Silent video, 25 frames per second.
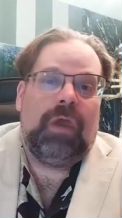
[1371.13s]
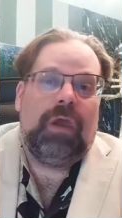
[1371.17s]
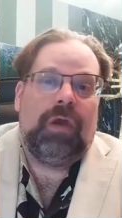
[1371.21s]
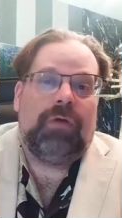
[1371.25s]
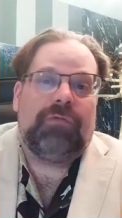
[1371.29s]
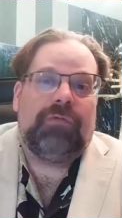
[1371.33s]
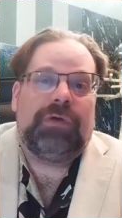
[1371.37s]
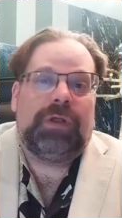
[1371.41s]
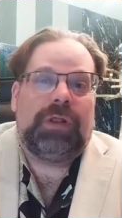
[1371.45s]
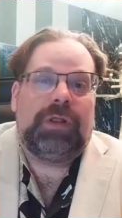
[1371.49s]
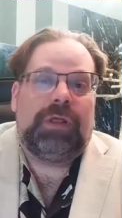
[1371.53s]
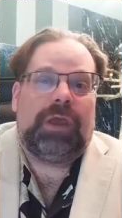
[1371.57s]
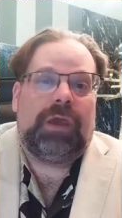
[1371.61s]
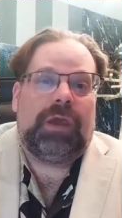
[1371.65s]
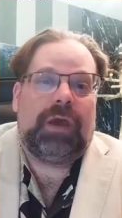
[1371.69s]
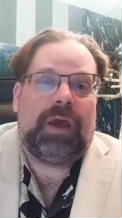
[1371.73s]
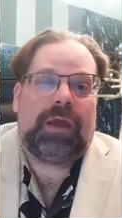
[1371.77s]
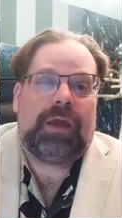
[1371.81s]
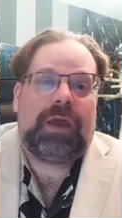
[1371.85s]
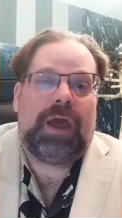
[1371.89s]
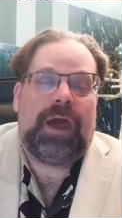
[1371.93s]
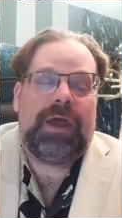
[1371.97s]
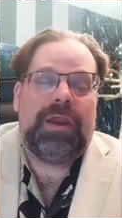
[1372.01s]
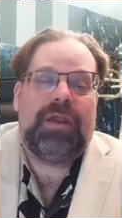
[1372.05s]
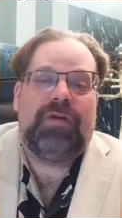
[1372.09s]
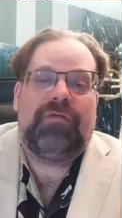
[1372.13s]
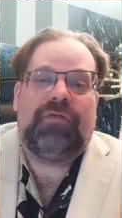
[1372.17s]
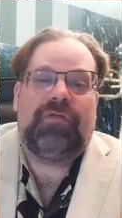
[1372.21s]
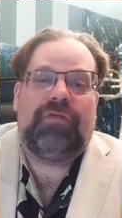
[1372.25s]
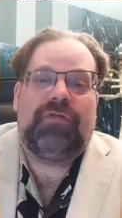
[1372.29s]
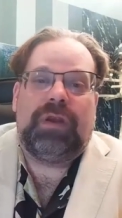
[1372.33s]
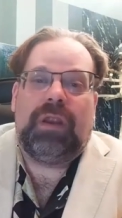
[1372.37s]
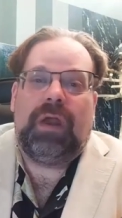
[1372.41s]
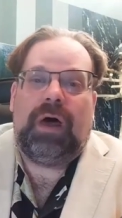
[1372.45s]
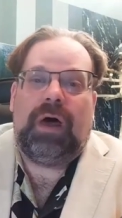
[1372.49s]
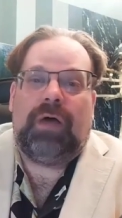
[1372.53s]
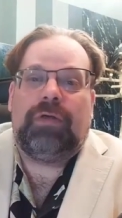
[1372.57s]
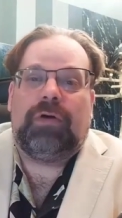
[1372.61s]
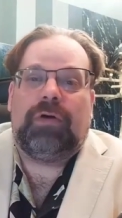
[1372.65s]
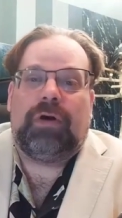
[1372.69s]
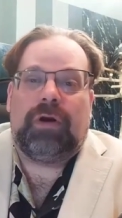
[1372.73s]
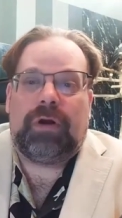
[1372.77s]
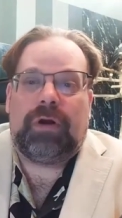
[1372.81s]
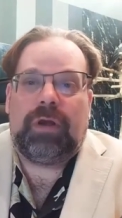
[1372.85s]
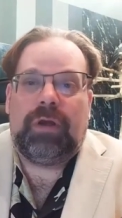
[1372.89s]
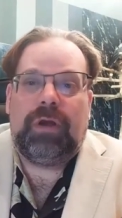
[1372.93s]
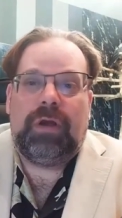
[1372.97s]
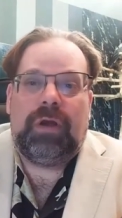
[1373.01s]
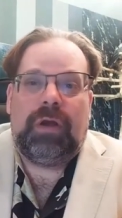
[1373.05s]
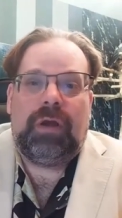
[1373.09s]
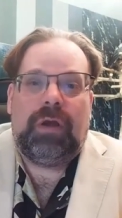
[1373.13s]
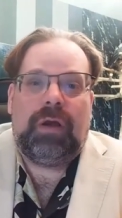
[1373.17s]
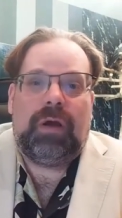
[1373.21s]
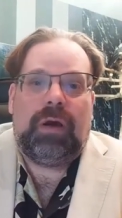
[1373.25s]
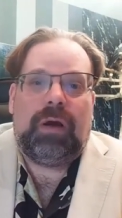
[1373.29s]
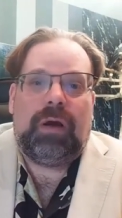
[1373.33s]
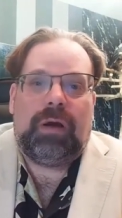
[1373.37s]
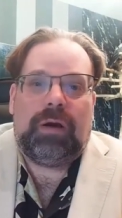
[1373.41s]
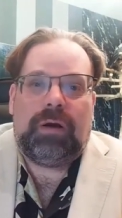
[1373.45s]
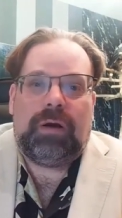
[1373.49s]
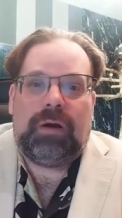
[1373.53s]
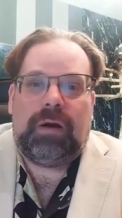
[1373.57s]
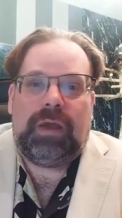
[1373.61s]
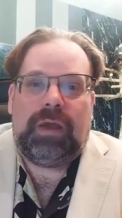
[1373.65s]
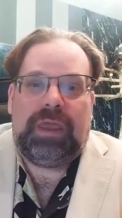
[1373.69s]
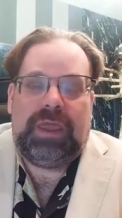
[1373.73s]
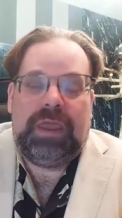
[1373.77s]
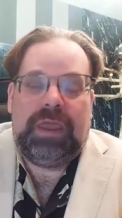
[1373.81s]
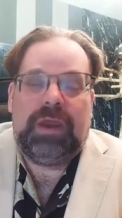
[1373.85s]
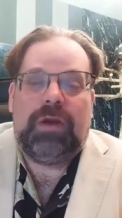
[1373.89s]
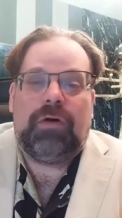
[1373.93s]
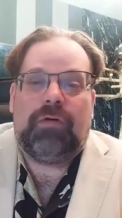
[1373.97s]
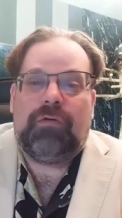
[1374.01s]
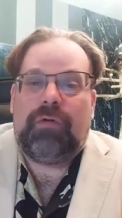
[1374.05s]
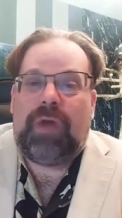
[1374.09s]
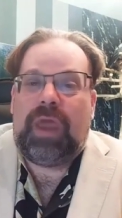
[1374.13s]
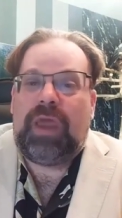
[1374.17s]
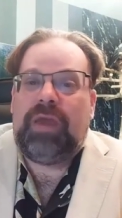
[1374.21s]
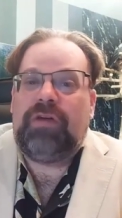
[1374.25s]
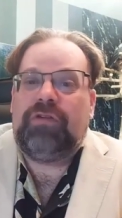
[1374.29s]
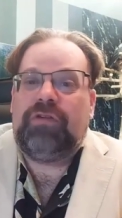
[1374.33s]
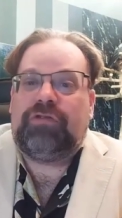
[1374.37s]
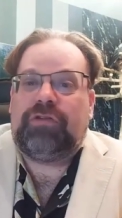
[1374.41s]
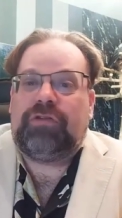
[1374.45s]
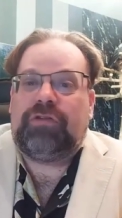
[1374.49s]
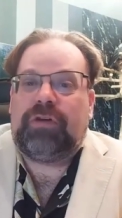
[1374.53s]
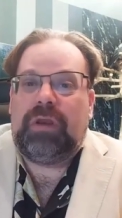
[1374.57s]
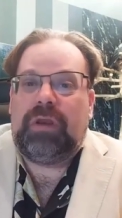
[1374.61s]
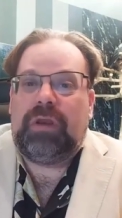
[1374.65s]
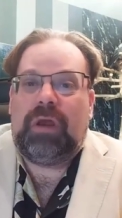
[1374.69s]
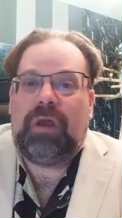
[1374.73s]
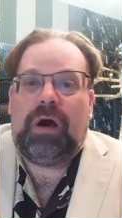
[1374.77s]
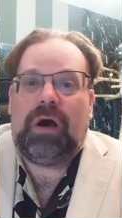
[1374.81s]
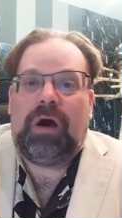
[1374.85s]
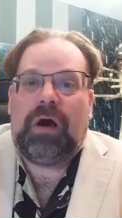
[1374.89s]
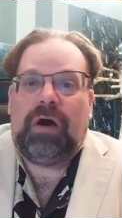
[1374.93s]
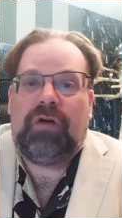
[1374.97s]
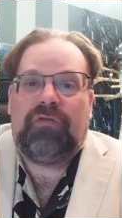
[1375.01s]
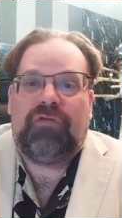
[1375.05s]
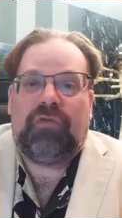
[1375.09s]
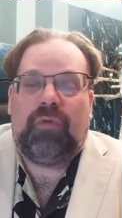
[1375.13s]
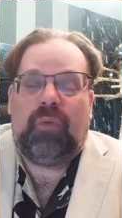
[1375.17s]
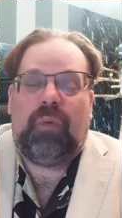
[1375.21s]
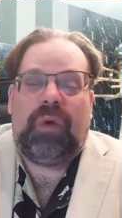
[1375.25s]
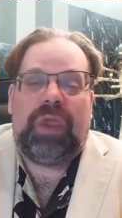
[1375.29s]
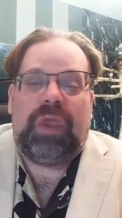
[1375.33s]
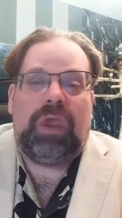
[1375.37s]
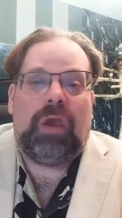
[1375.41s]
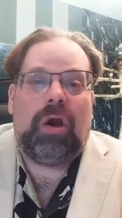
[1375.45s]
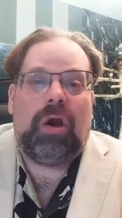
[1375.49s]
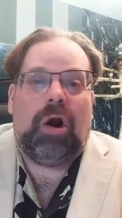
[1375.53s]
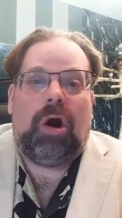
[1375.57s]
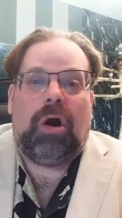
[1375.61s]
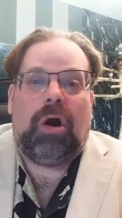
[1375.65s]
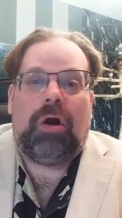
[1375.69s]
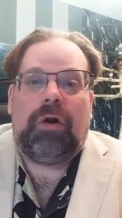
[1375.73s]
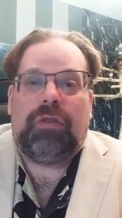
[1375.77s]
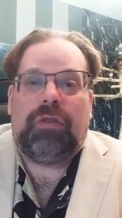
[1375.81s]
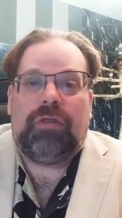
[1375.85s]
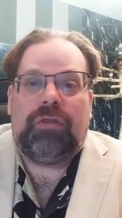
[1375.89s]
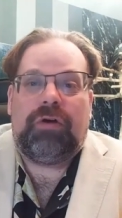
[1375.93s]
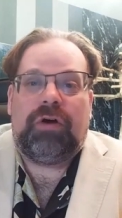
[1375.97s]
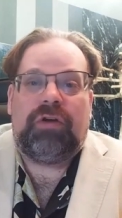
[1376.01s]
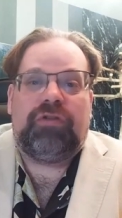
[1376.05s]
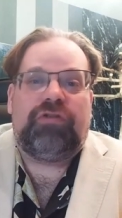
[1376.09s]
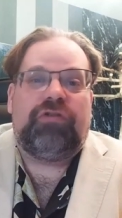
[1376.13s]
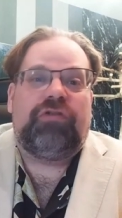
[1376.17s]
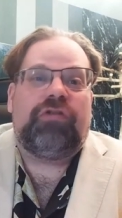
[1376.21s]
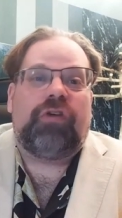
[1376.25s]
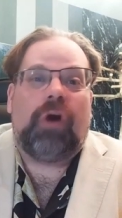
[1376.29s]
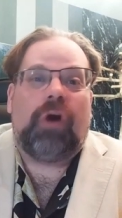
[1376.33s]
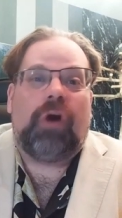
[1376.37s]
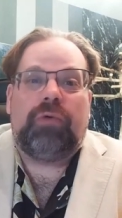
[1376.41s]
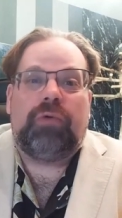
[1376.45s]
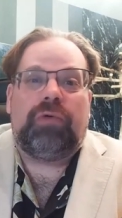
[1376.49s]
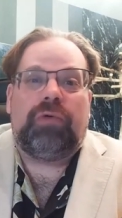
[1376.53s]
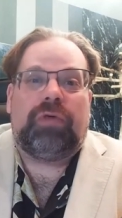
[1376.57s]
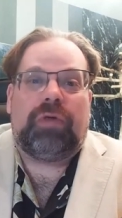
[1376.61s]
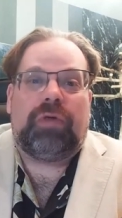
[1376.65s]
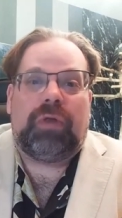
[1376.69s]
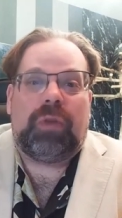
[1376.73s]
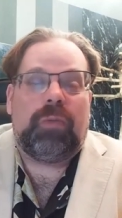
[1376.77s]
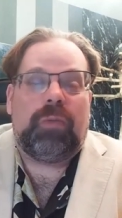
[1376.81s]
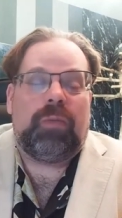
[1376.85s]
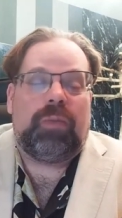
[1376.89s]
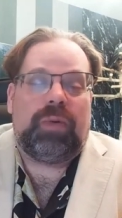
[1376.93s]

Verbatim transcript: really kind of another iteration of we are the chosen